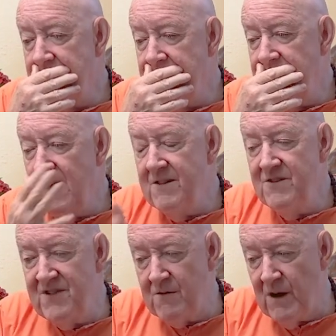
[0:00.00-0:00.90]
Now
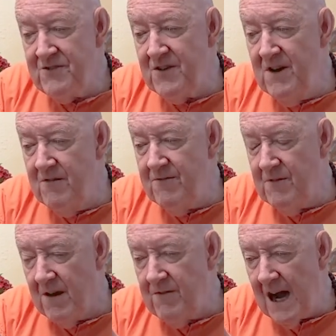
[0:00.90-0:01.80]
there's the question of
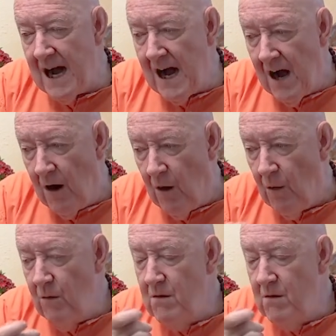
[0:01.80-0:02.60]
how.